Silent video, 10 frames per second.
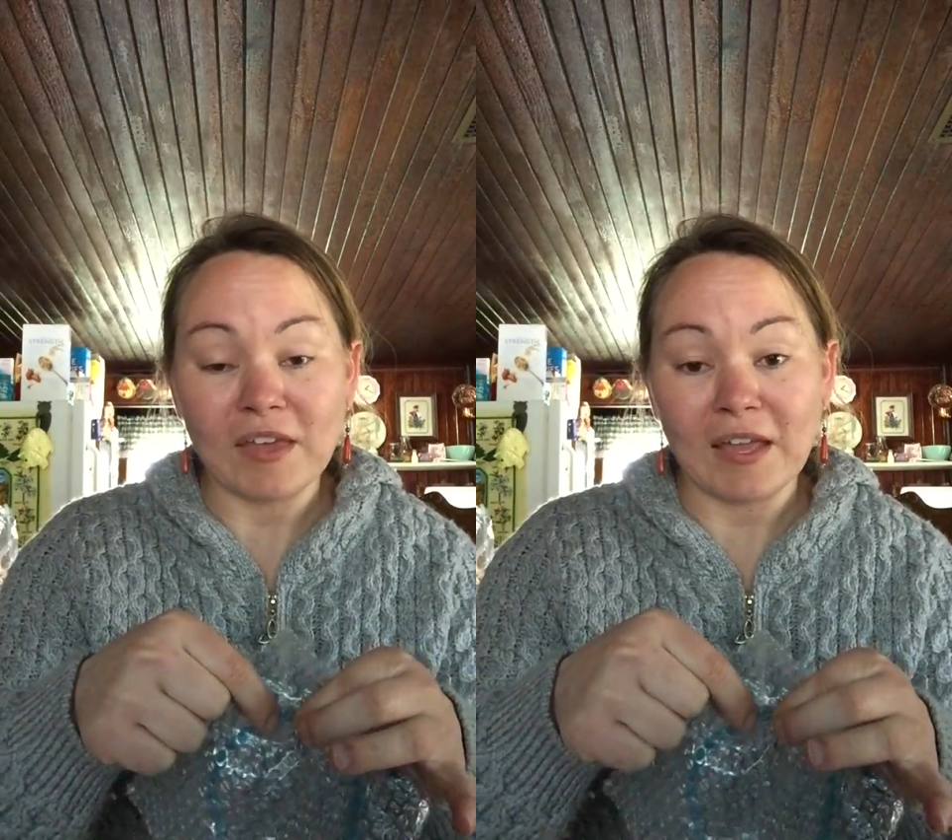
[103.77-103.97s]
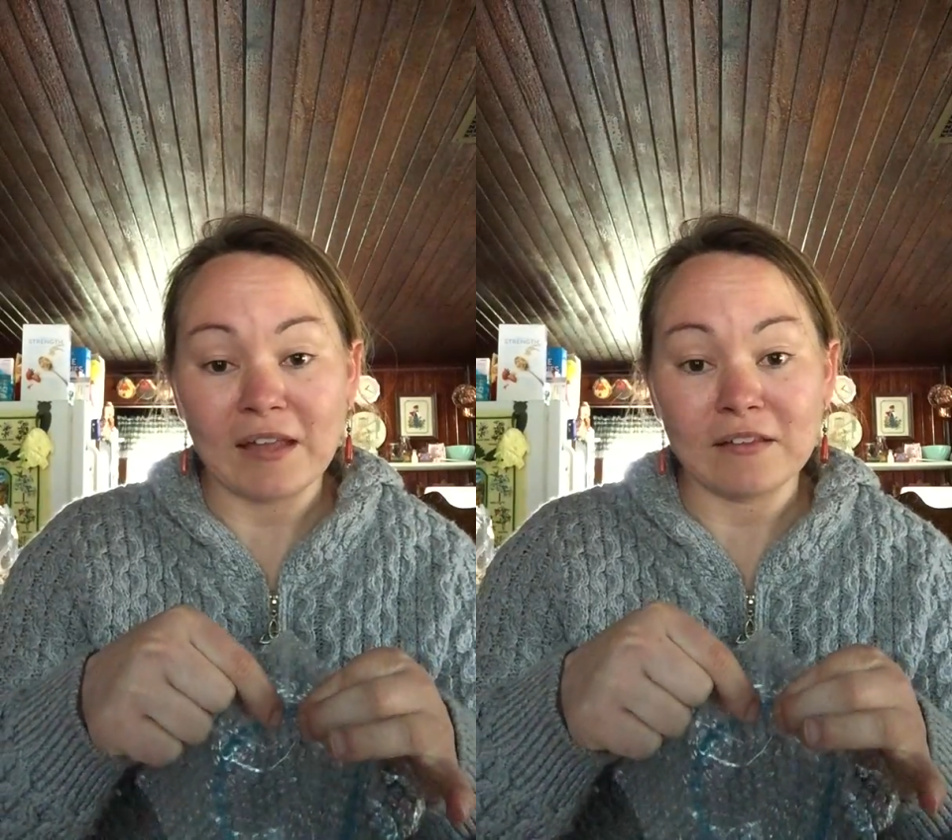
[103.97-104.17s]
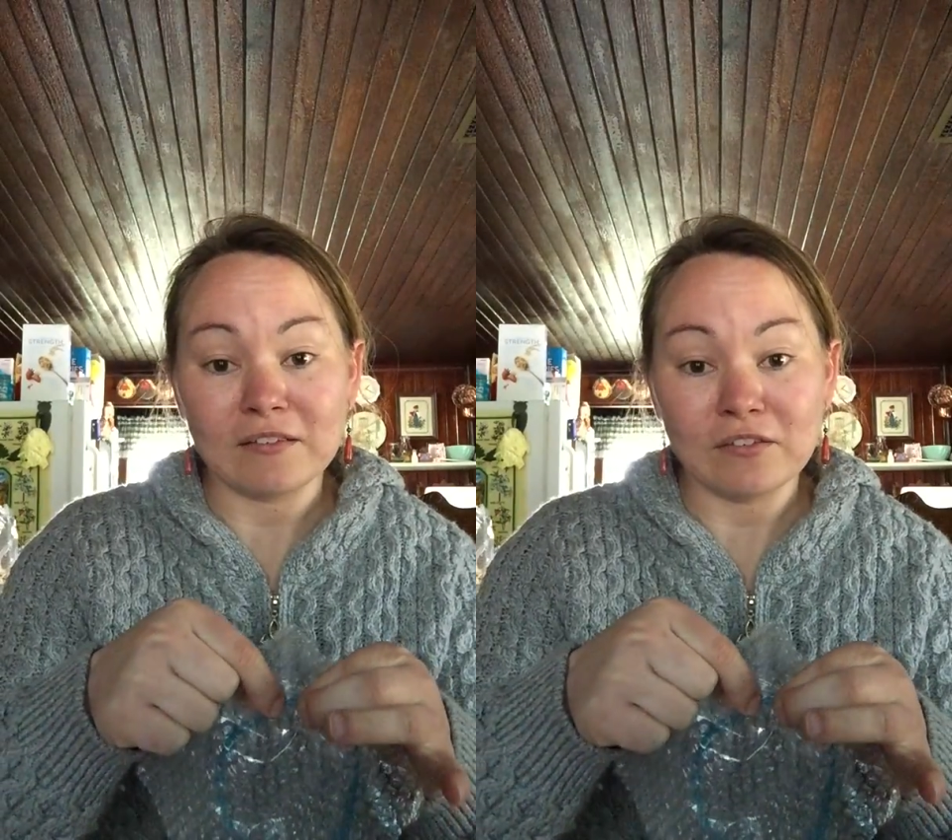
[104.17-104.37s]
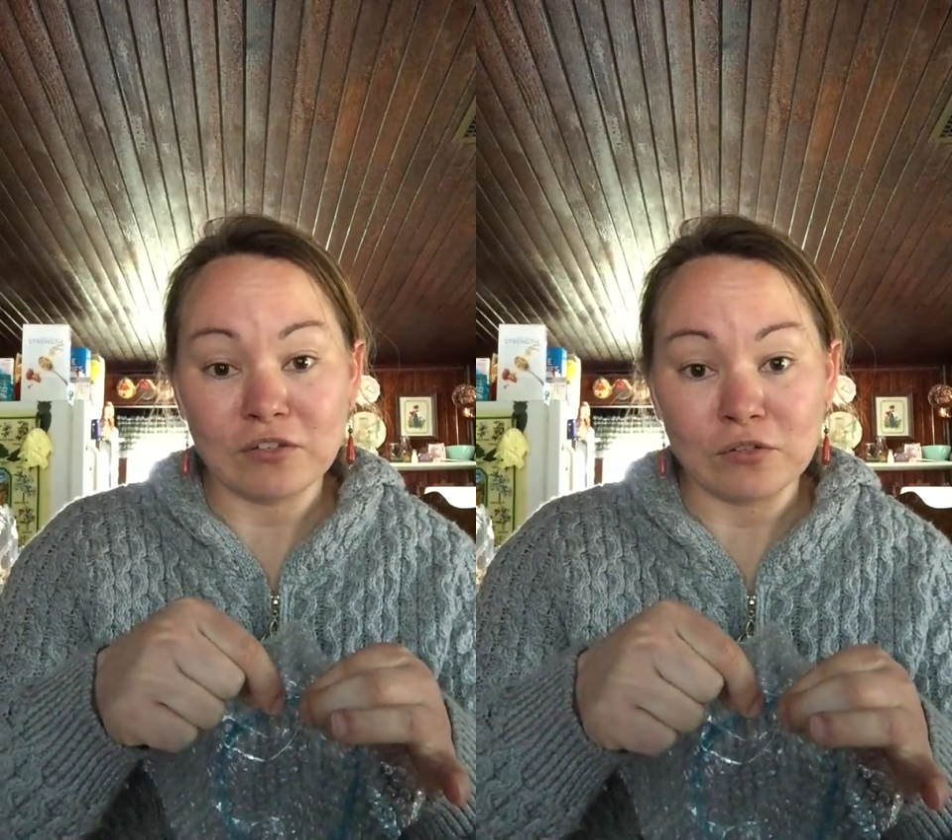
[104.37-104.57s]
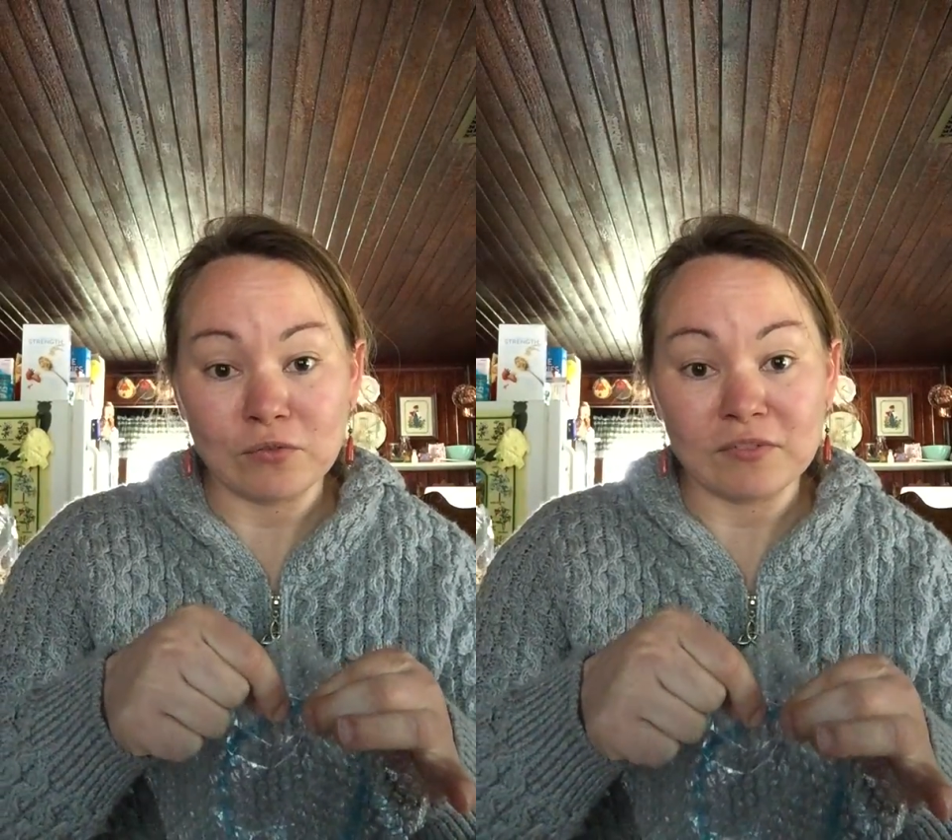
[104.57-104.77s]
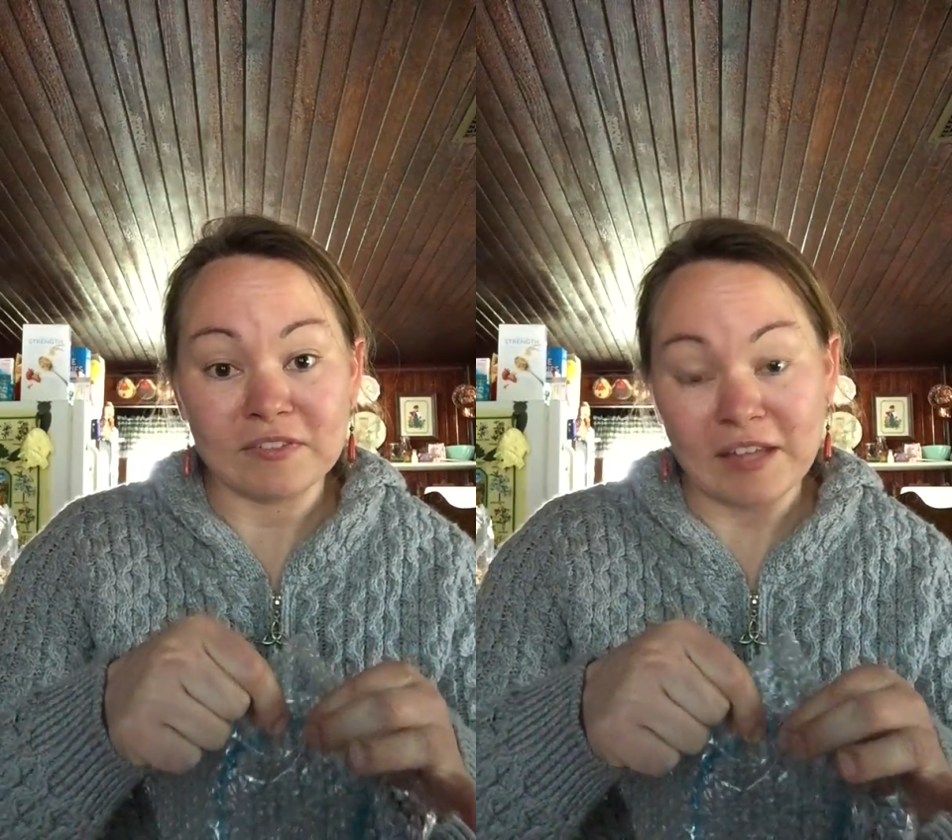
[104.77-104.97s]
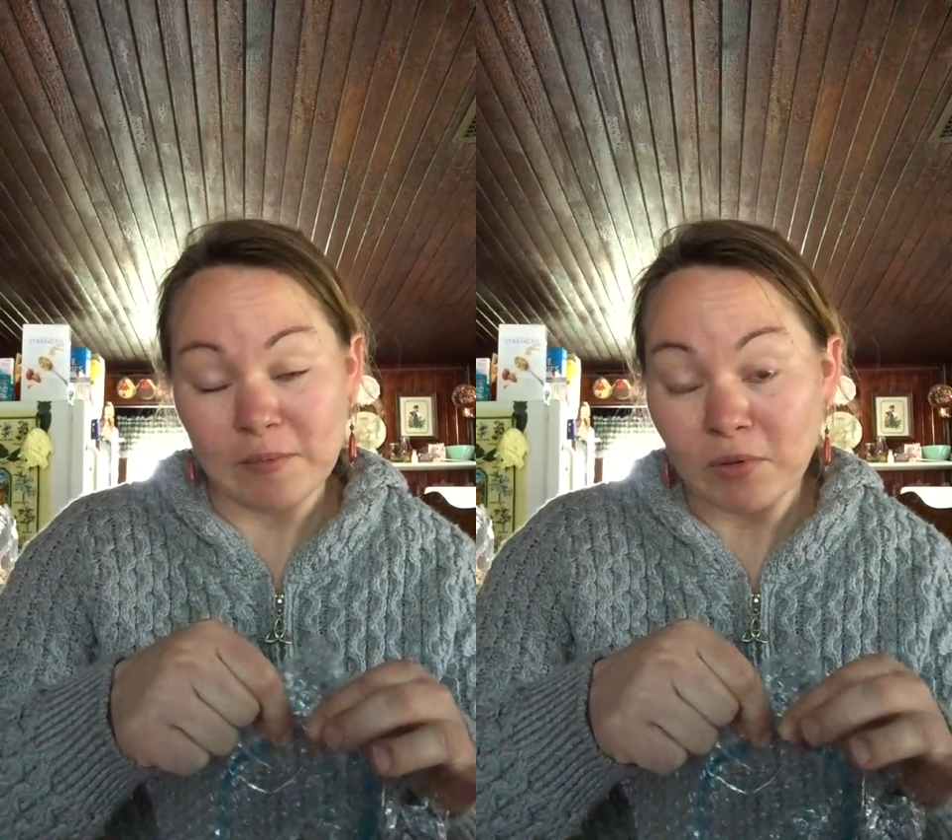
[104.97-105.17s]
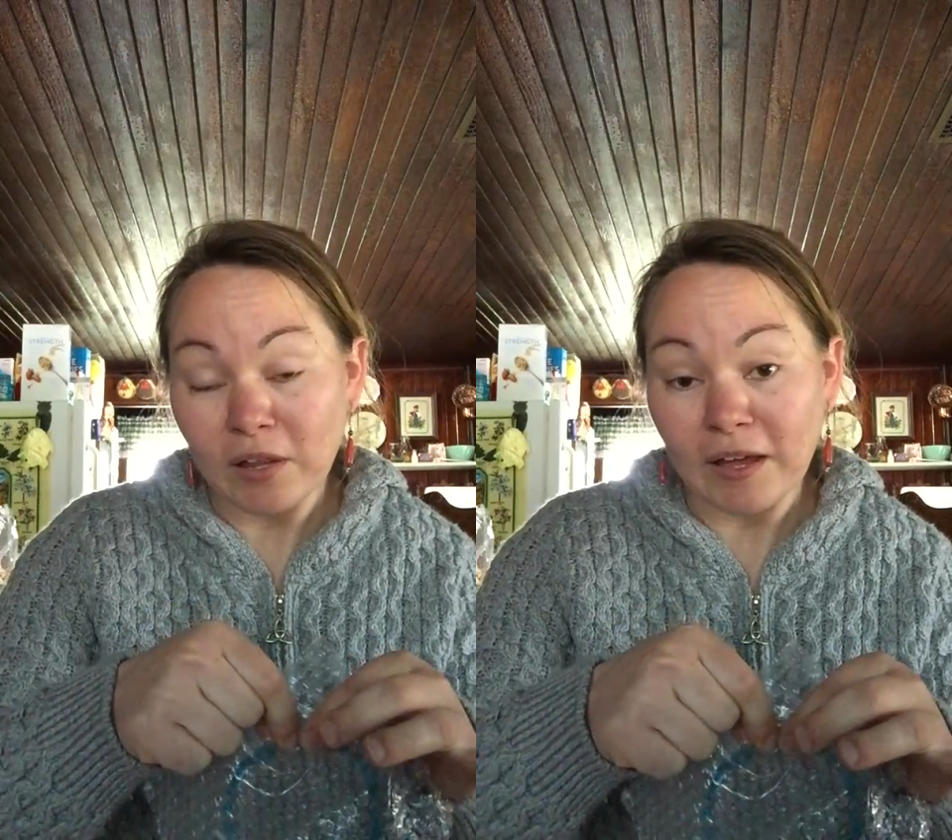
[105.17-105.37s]
hands to
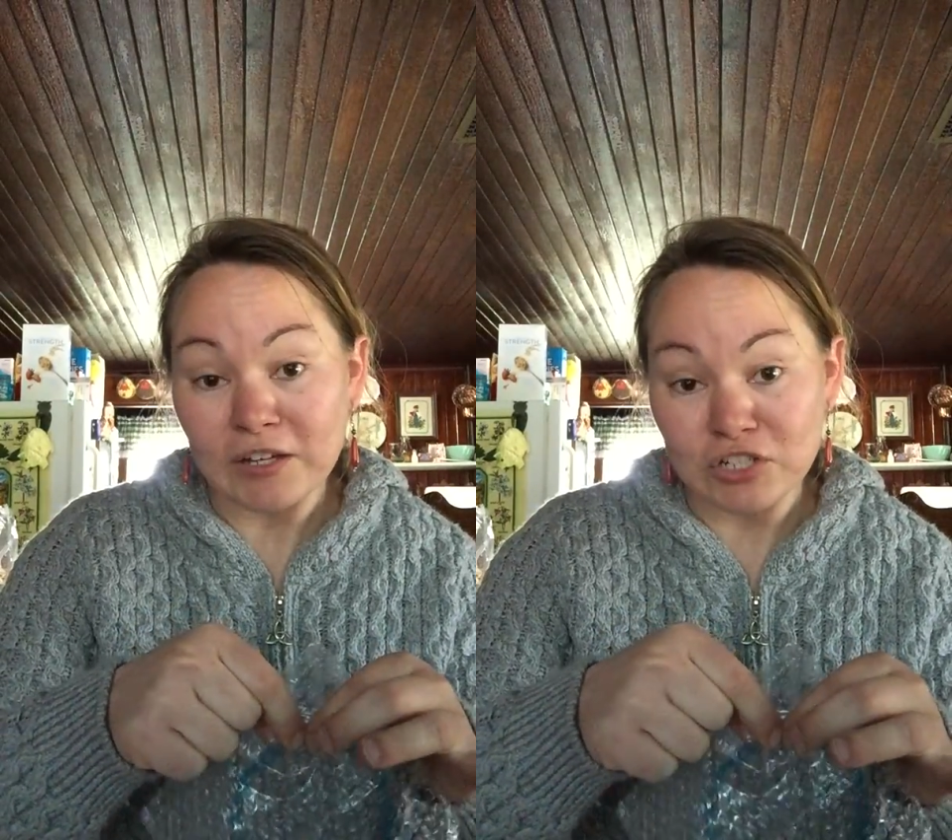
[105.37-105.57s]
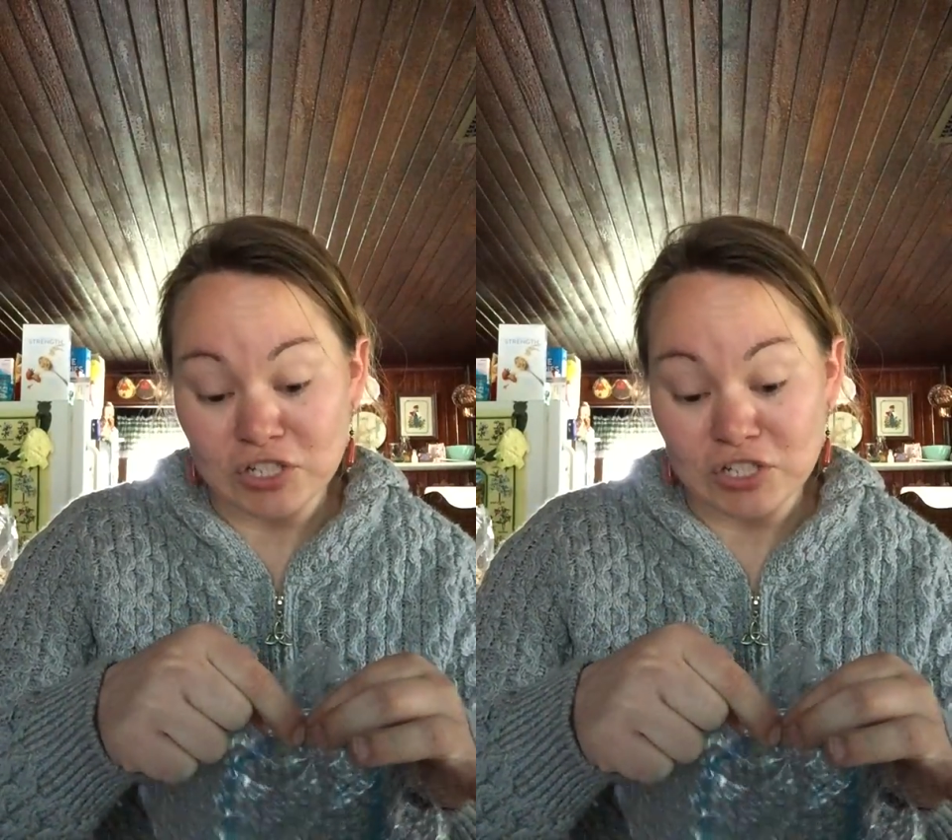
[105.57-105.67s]
stabilize,